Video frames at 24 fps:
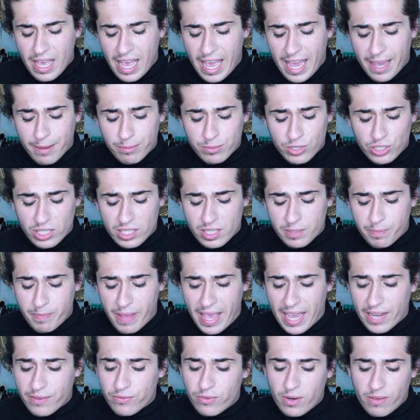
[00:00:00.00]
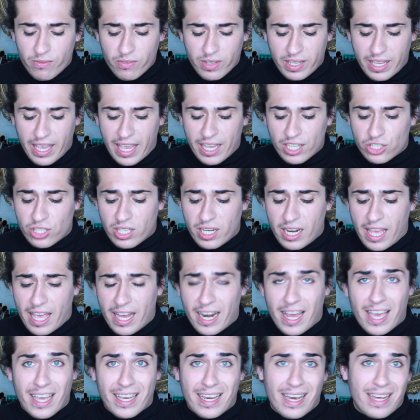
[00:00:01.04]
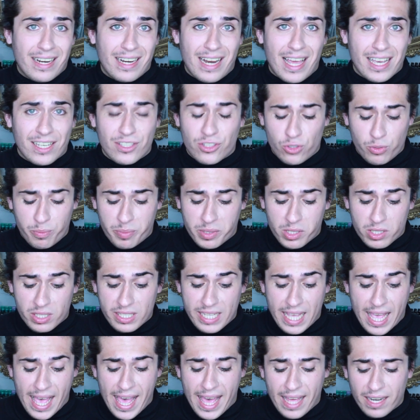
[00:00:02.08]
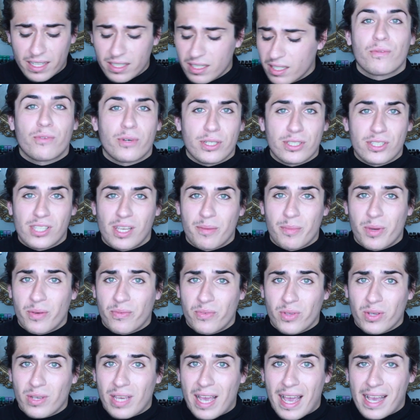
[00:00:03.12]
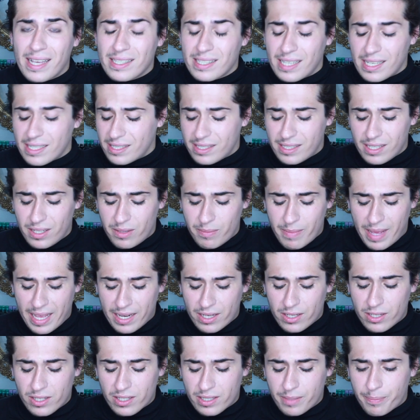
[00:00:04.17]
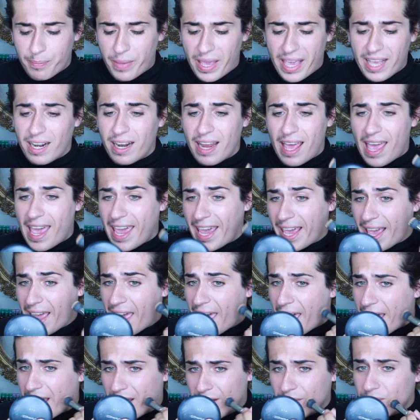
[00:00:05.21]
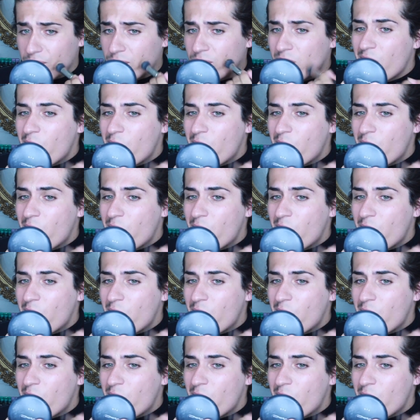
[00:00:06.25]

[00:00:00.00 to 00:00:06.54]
I'm just back from vacation and I got like super tan. For some of you guys, I still might look pale AF,